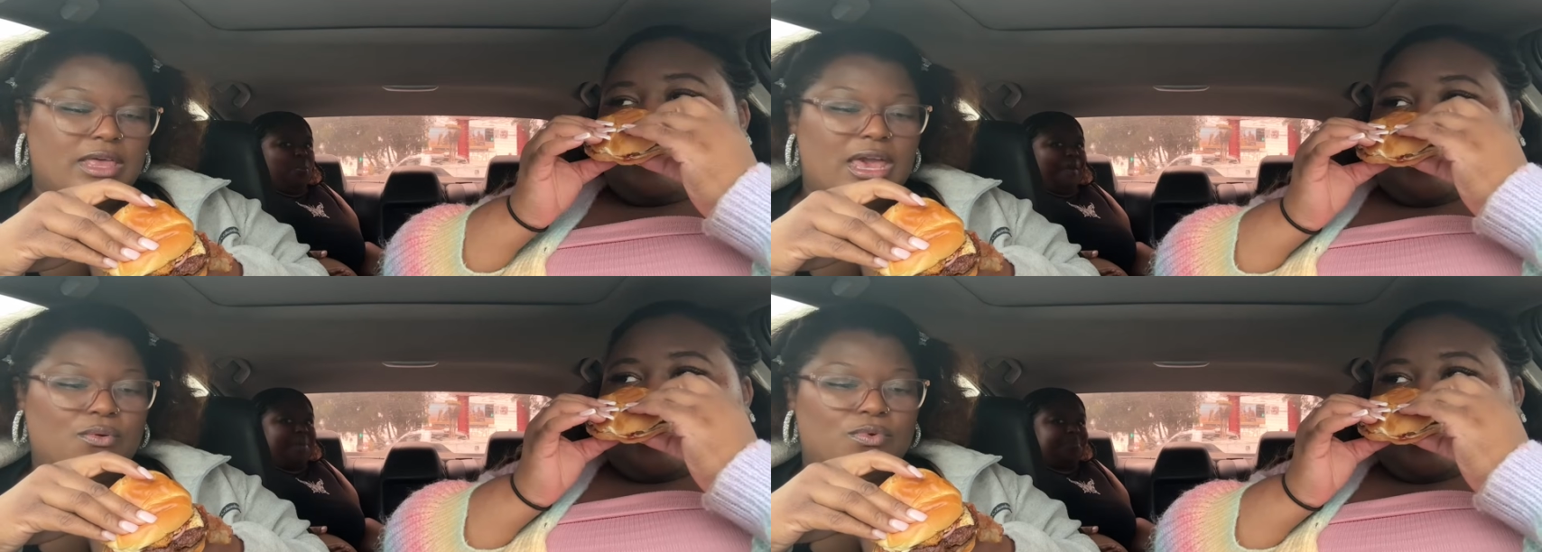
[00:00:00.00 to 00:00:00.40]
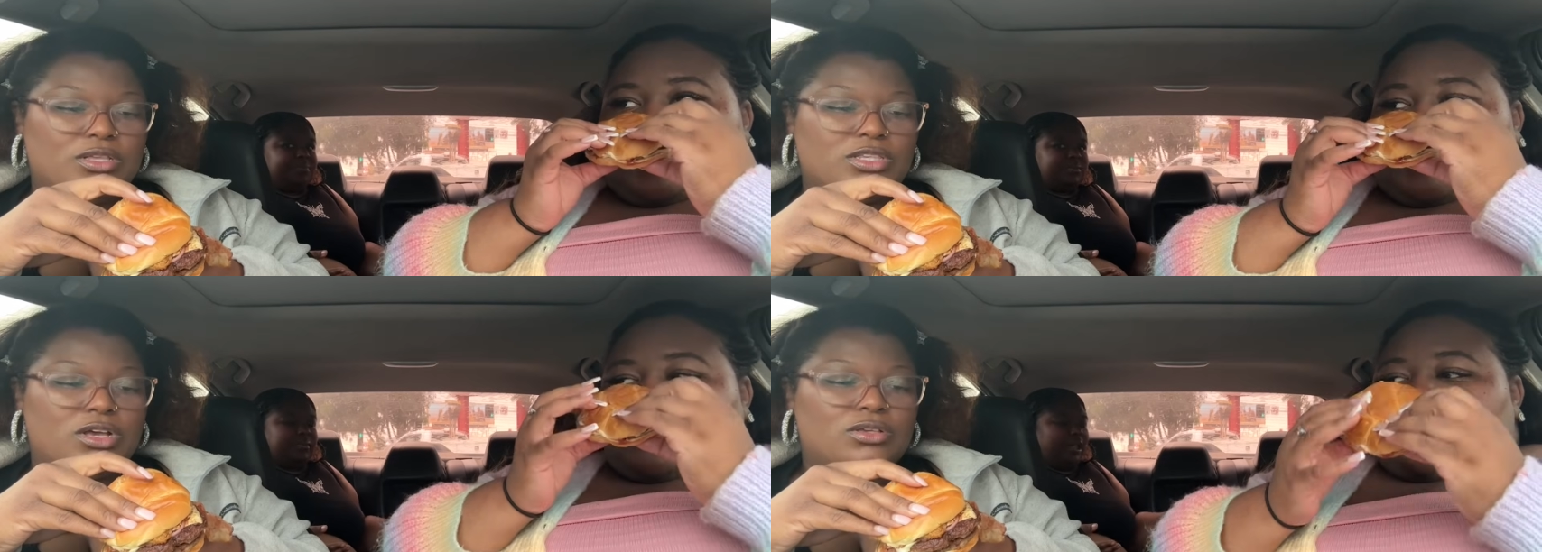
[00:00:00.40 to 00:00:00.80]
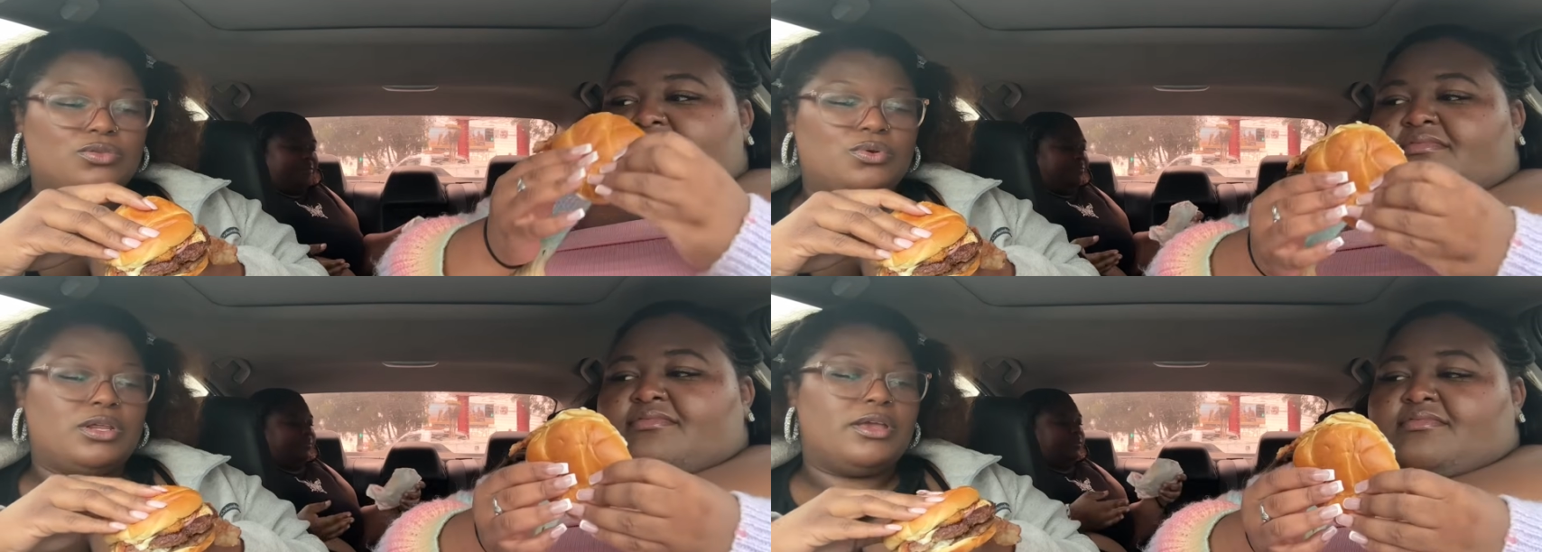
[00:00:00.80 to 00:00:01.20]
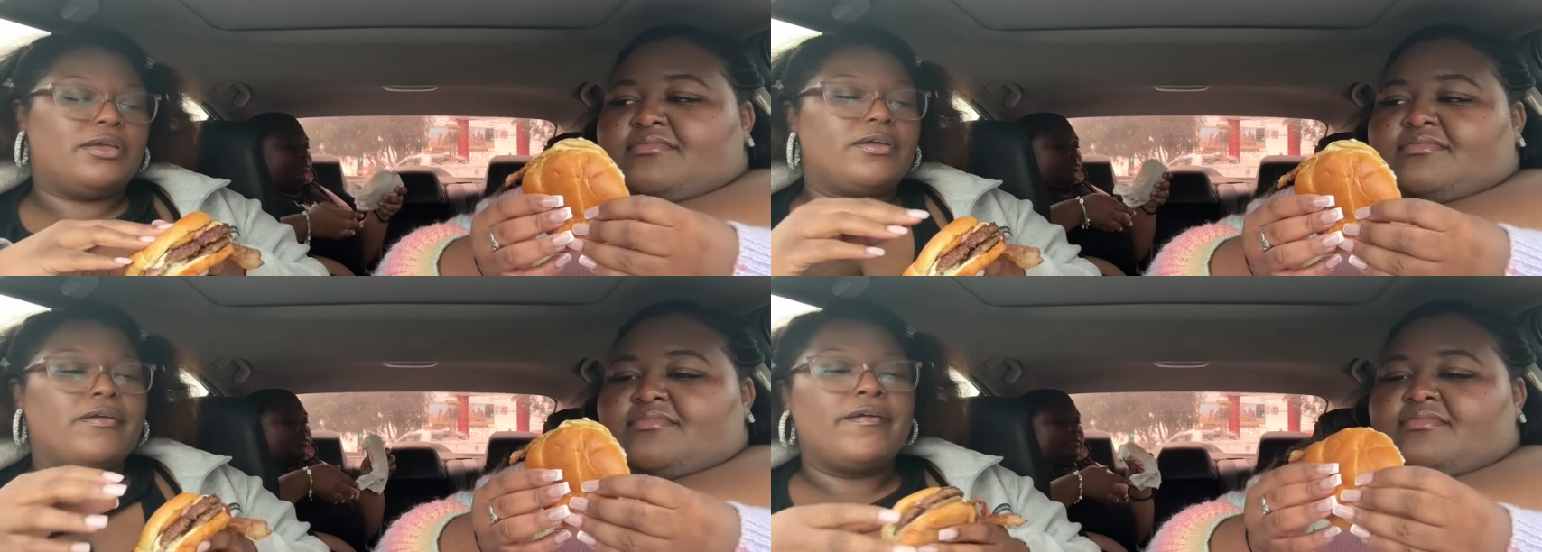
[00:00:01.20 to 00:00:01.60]
Speaker 1: A one sauce on
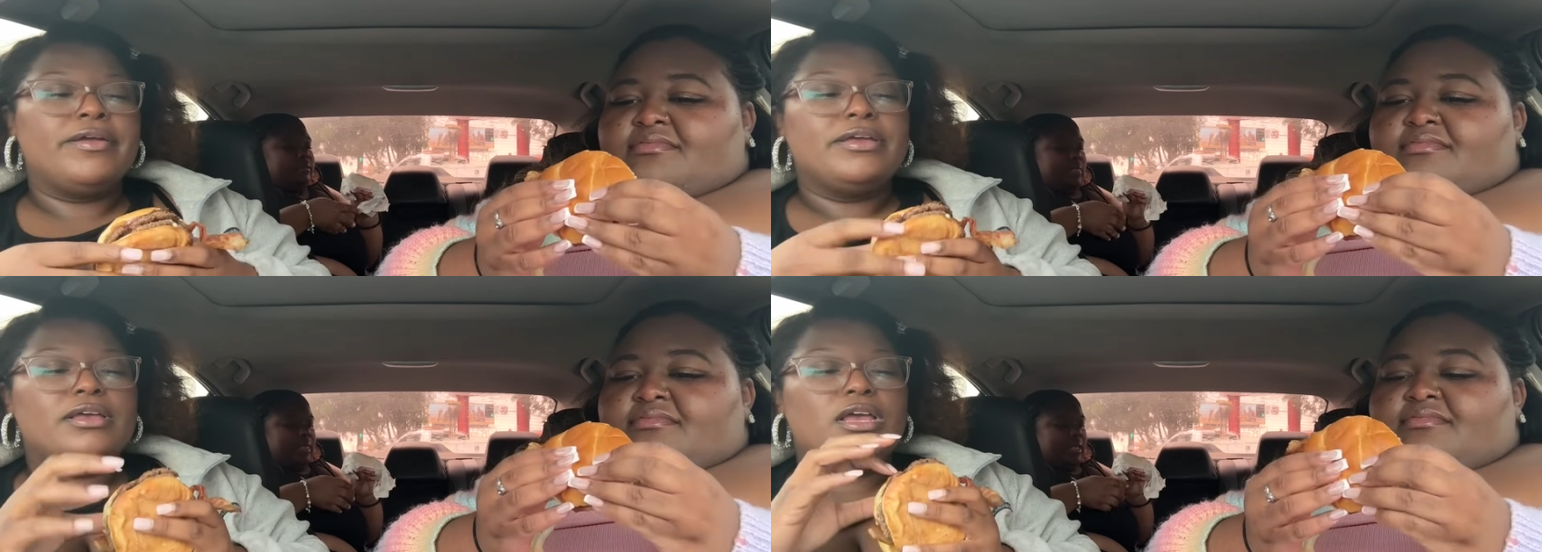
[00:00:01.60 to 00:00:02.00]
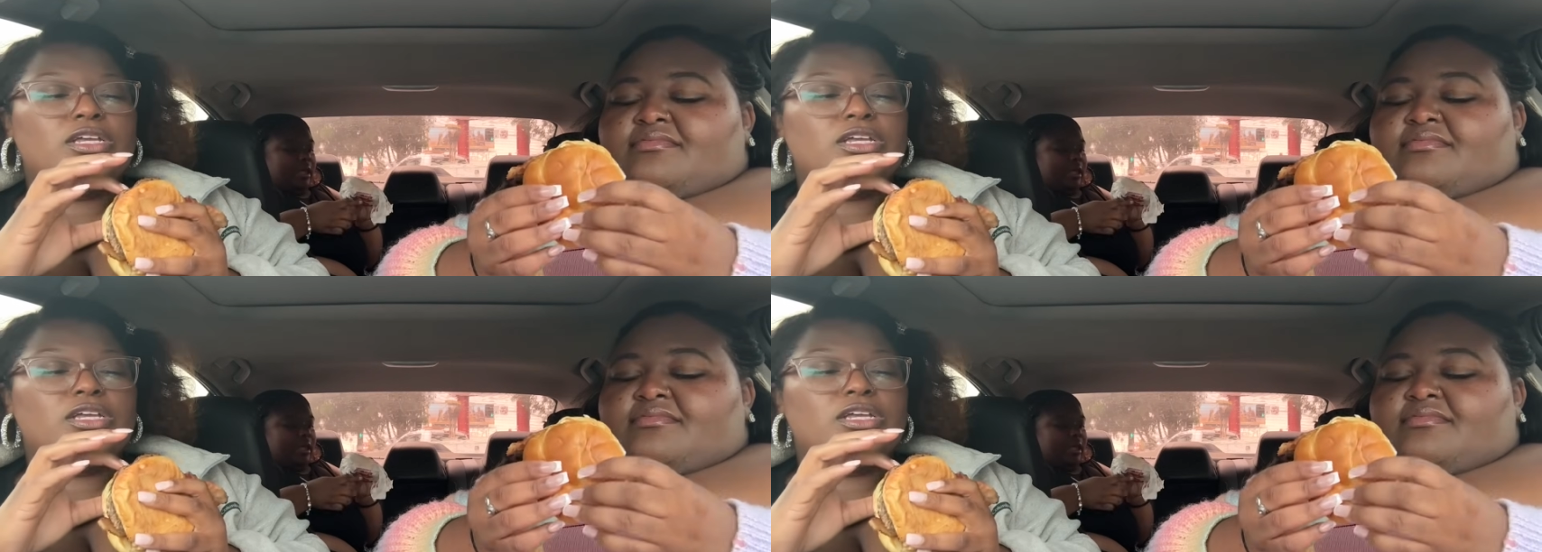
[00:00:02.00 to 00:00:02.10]
it. It